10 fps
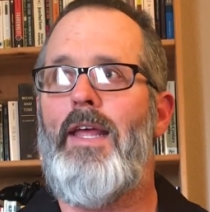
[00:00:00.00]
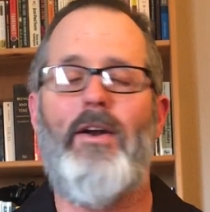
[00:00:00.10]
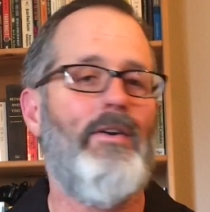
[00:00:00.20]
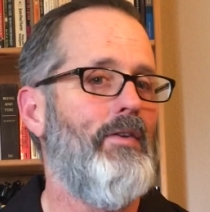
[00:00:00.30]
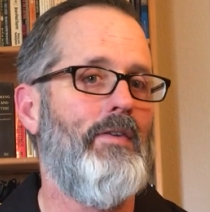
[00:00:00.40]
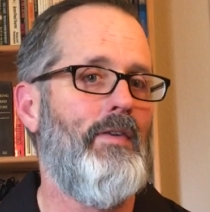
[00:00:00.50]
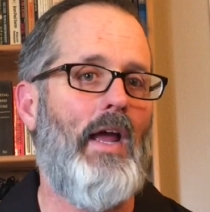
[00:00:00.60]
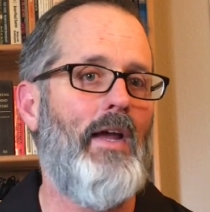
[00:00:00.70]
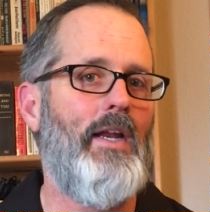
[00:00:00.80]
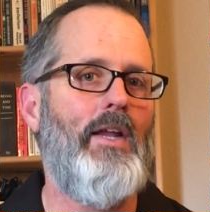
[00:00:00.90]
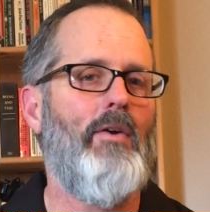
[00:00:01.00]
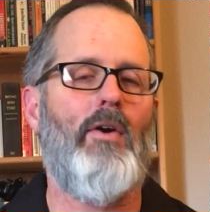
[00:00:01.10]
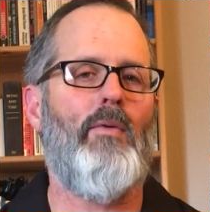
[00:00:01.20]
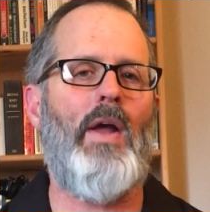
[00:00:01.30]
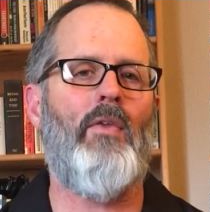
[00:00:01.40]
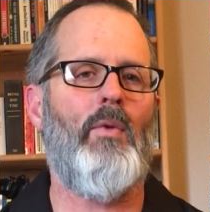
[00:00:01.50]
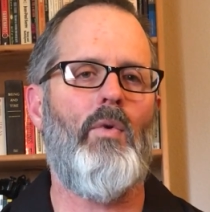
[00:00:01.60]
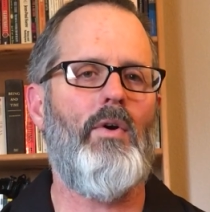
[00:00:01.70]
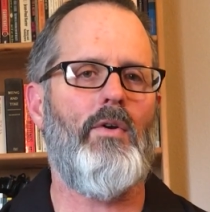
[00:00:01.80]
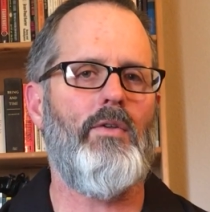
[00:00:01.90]
in our society or around the
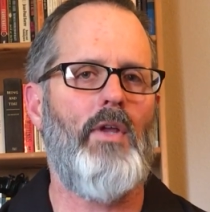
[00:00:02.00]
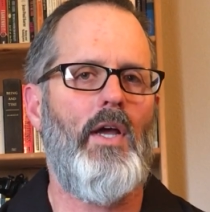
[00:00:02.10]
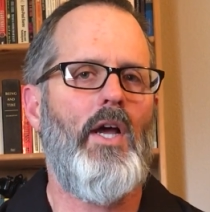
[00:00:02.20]
world,